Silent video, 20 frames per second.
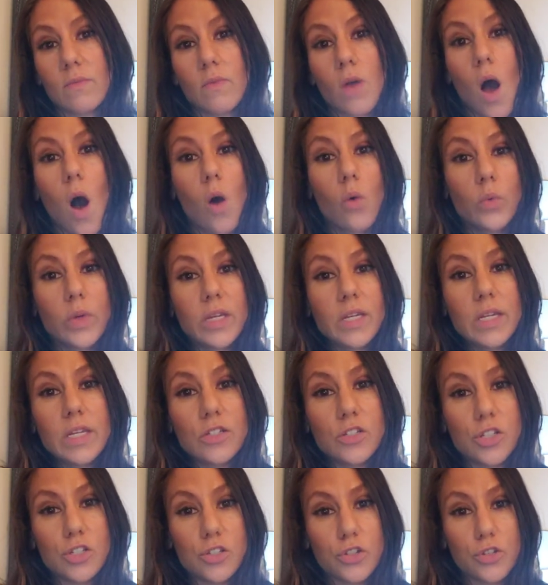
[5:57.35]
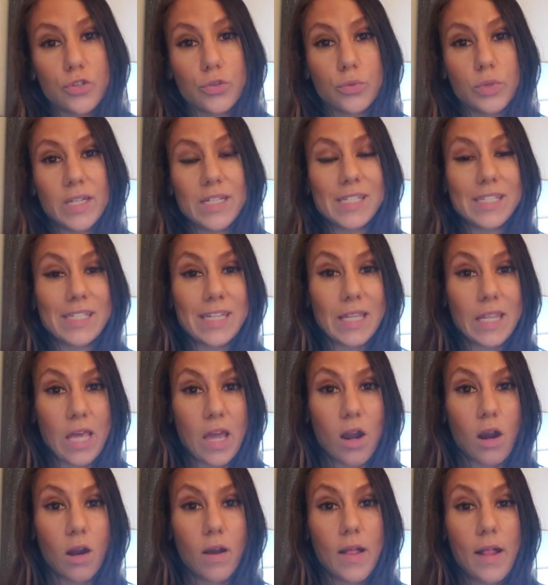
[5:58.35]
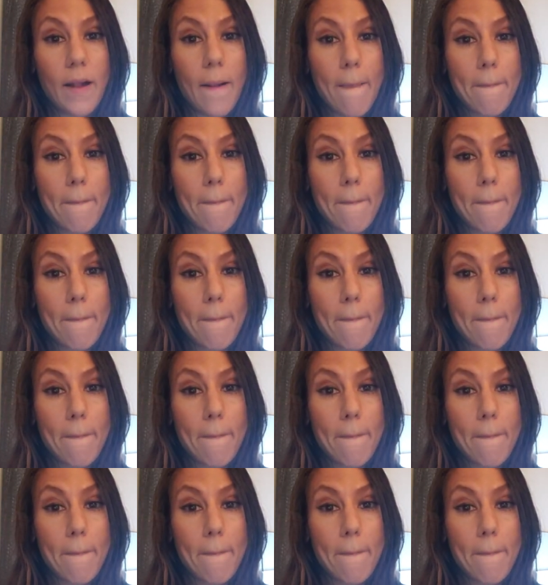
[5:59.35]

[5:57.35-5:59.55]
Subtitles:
All we need to do is sit there